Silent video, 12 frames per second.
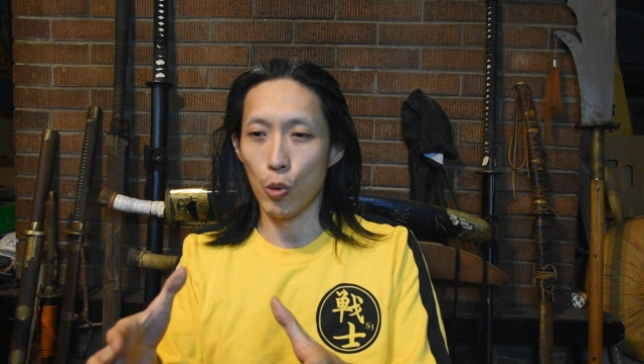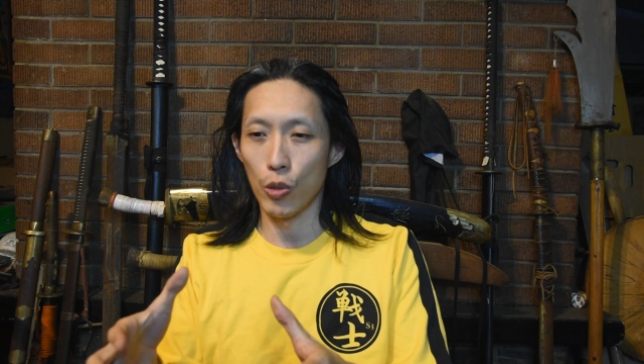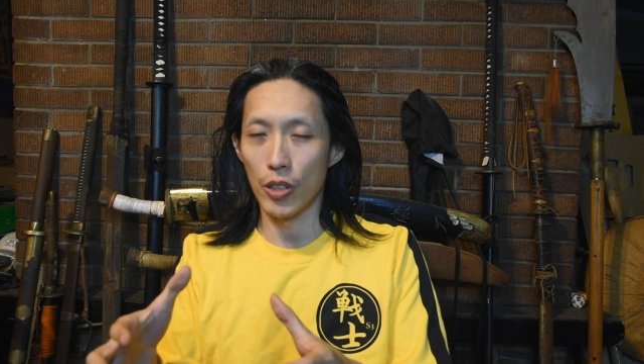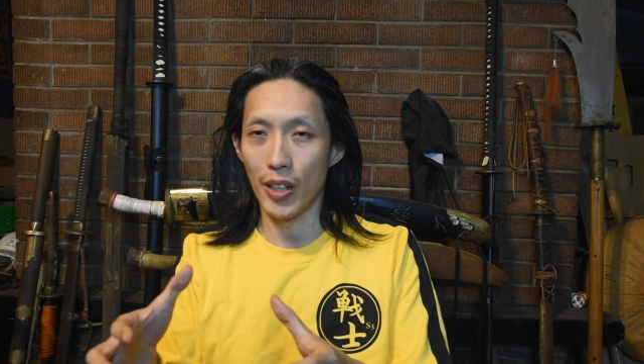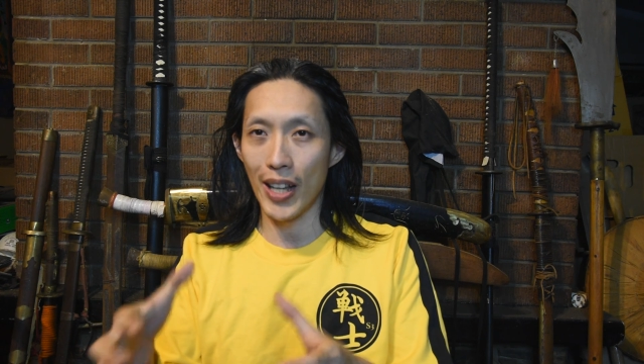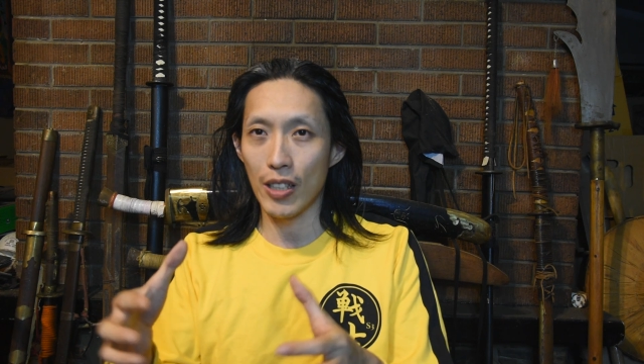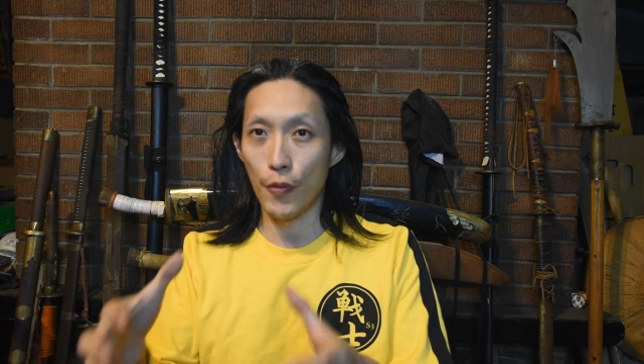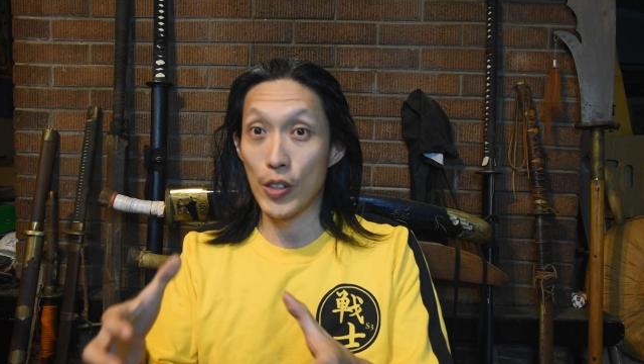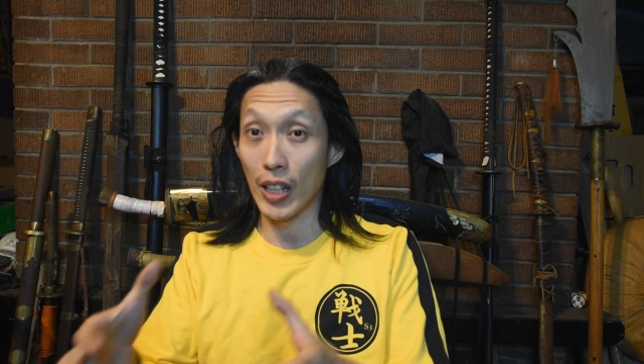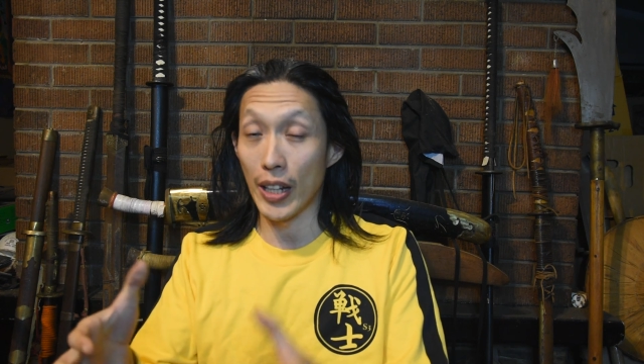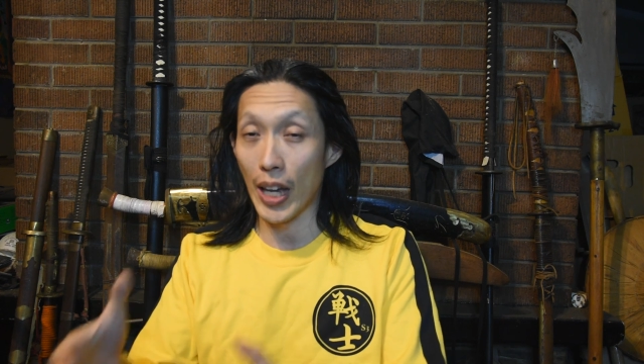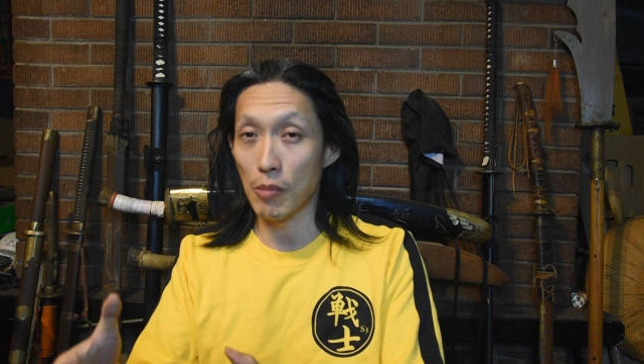who's less
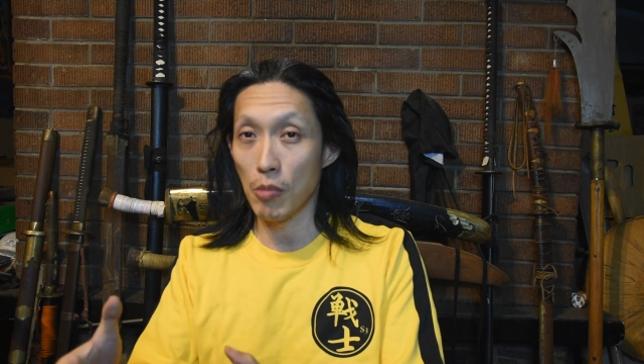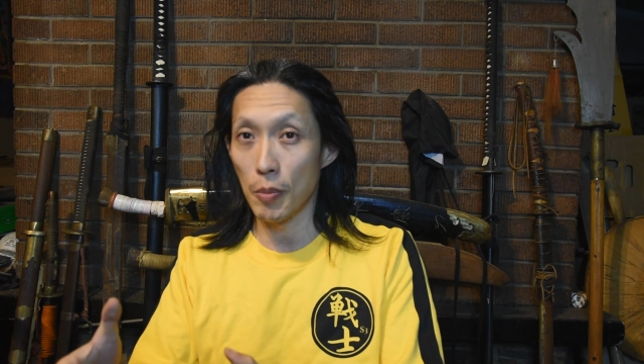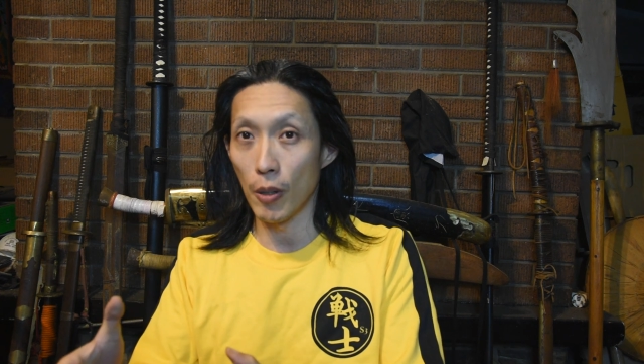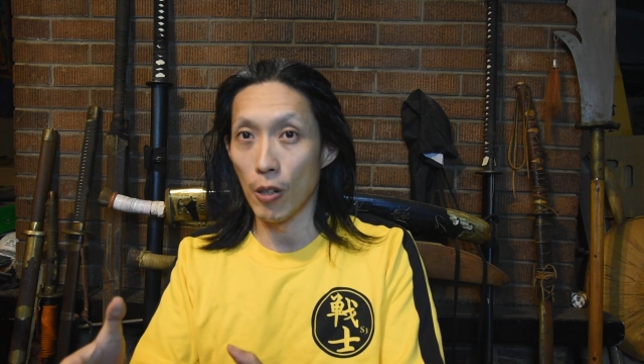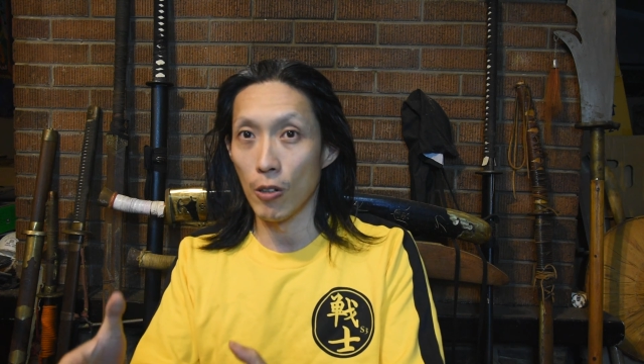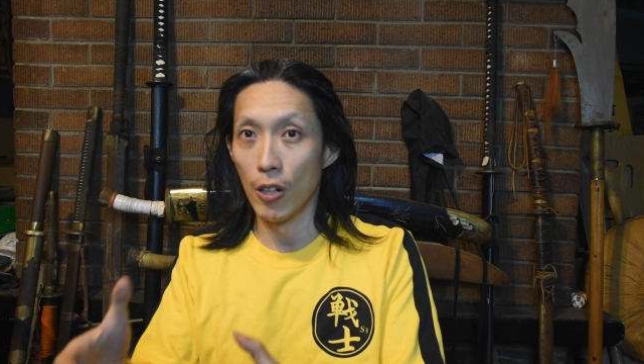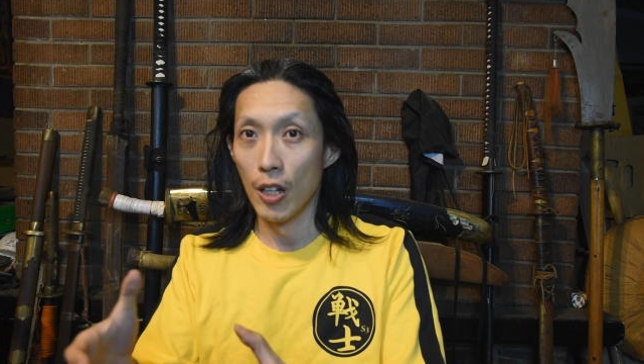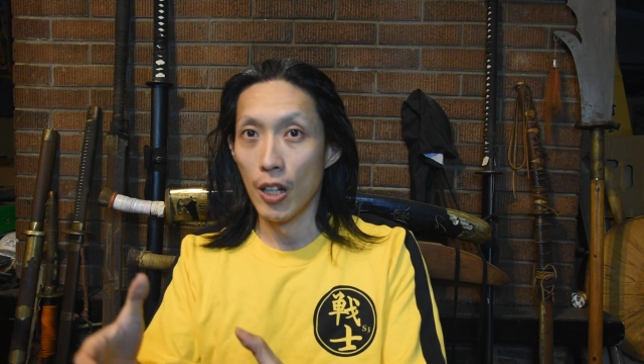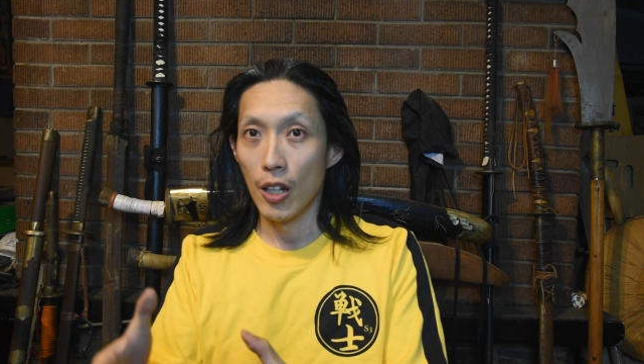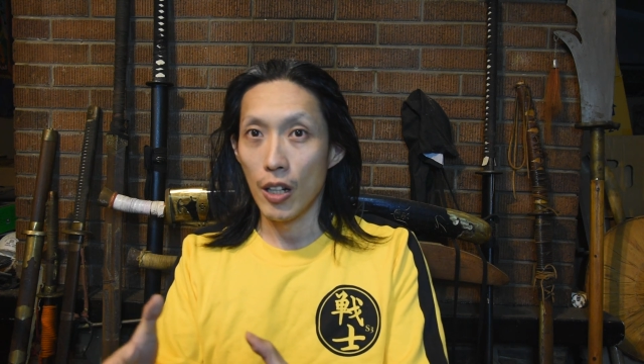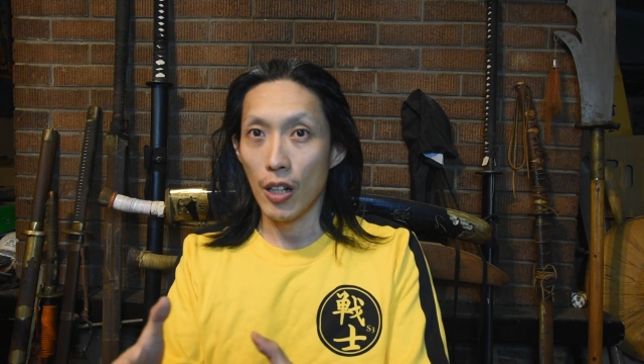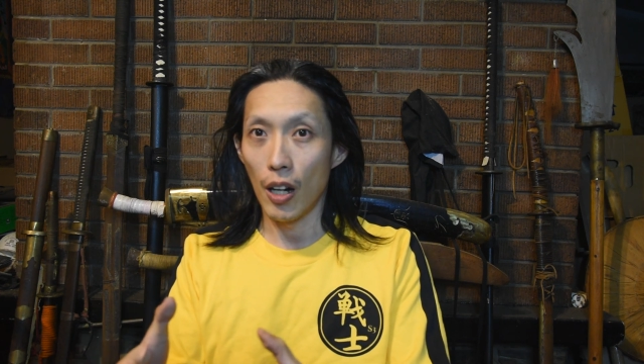physically capable
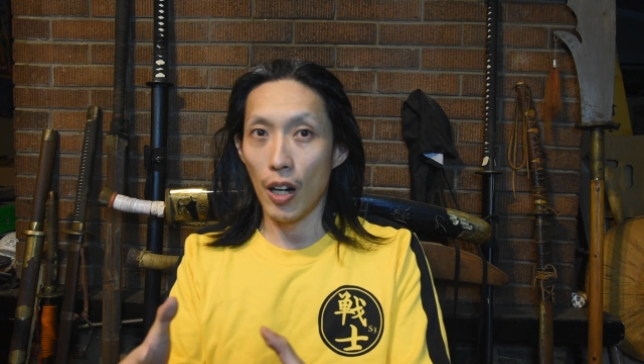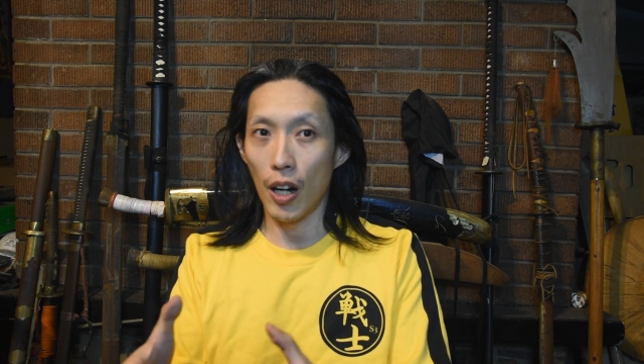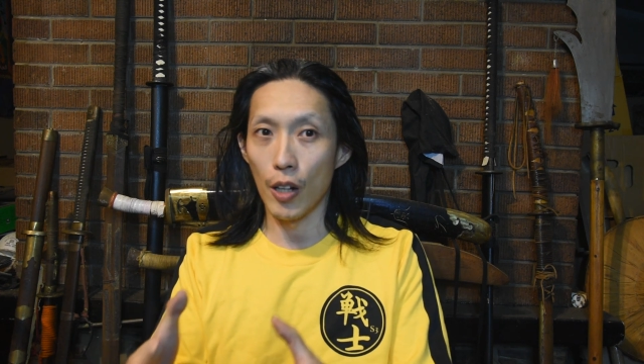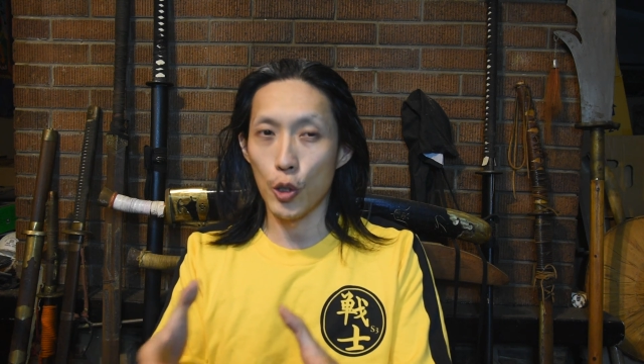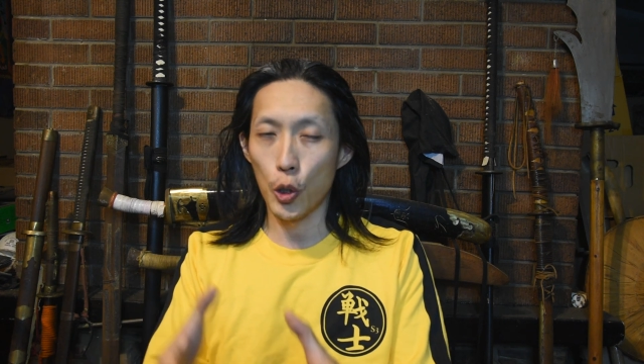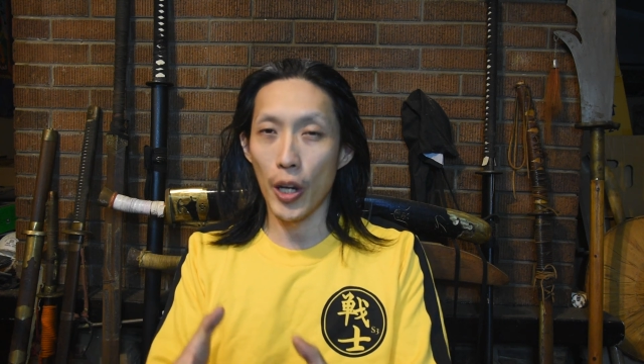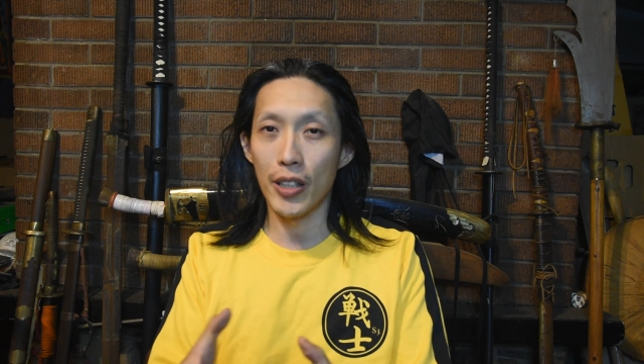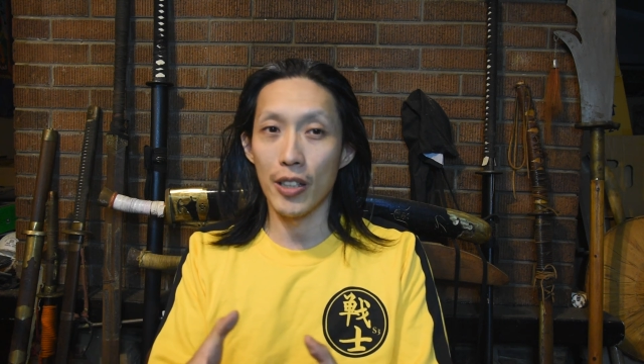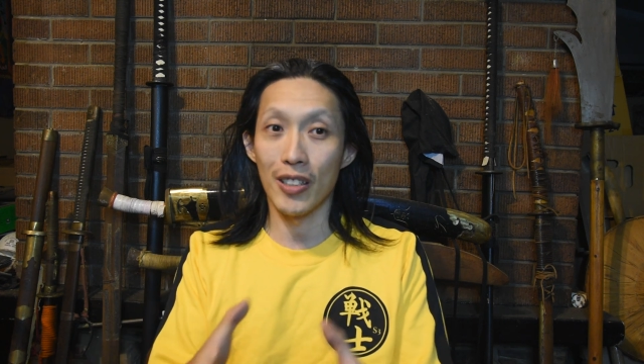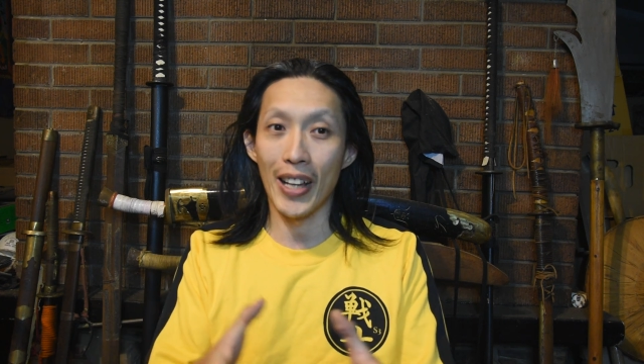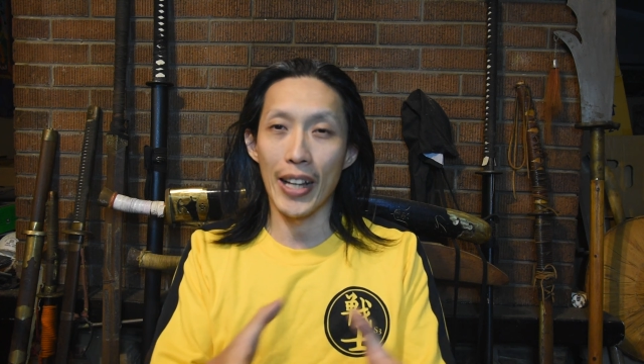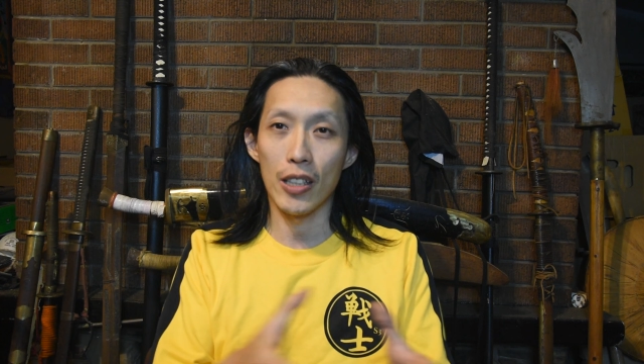on
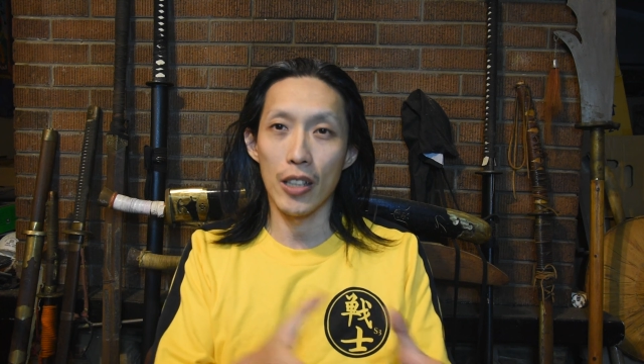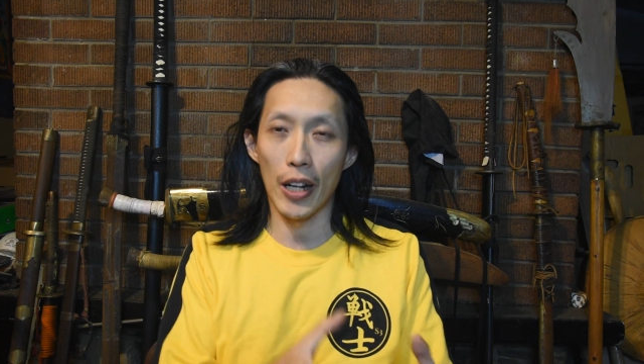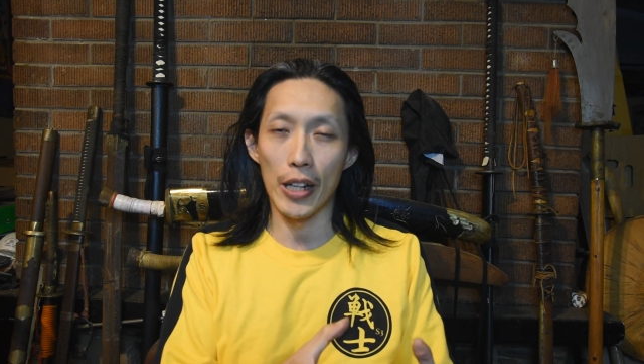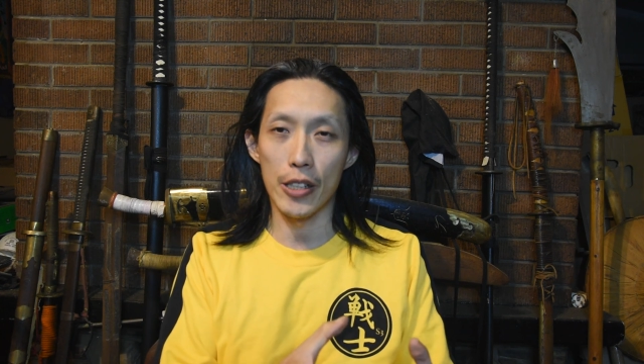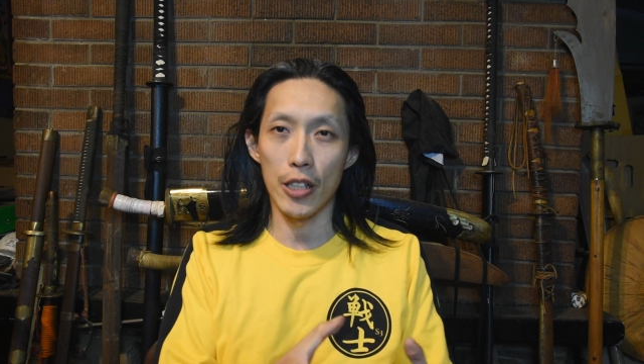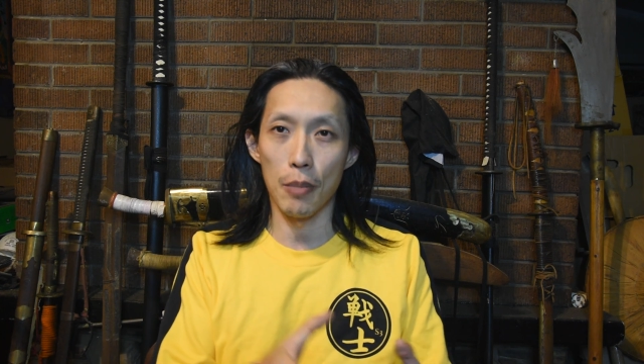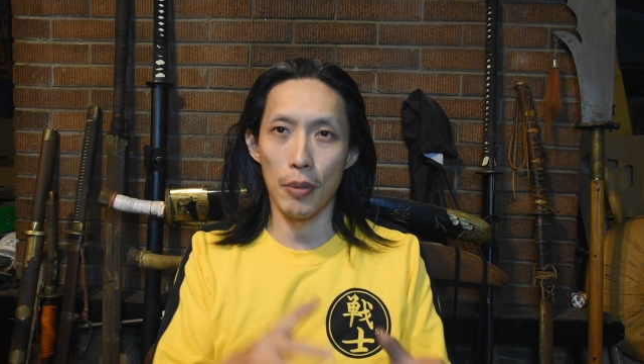trainings like Tai Chi.